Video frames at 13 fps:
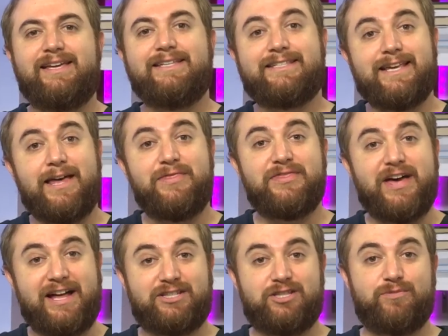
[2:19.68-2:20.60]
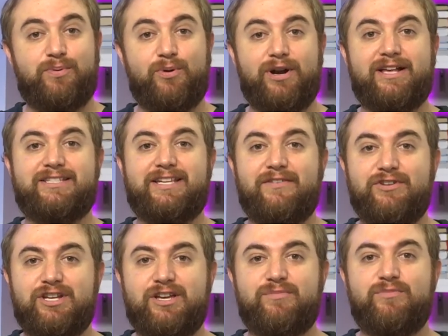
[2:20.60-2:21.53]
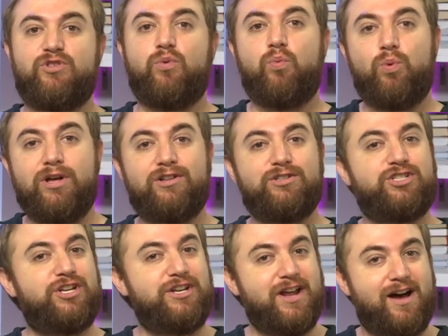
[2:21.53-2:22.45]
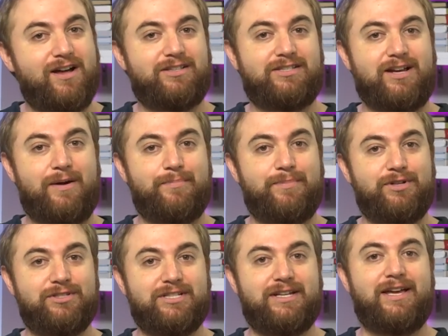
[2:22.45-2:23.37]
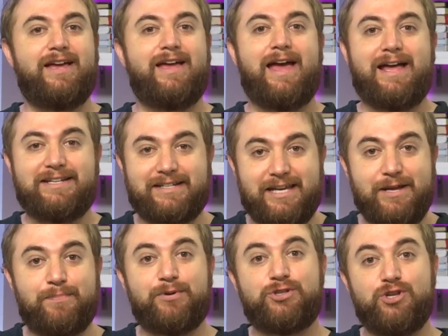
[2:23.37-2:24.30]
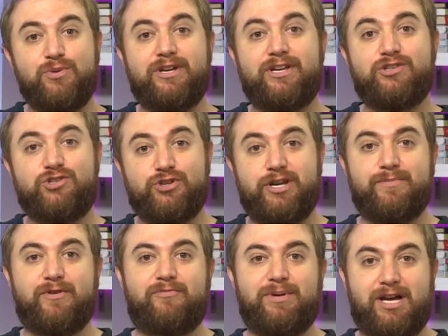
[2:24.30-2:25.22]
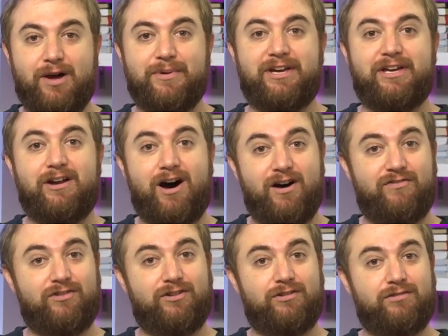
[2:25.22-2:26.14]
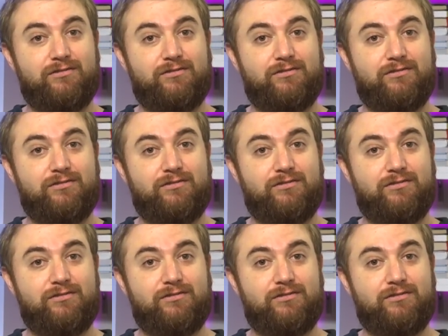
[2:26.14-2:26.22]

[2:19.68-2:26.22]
He said that support has given him the will to not stop building and to keep pursuing his dream of becoming an AFOL.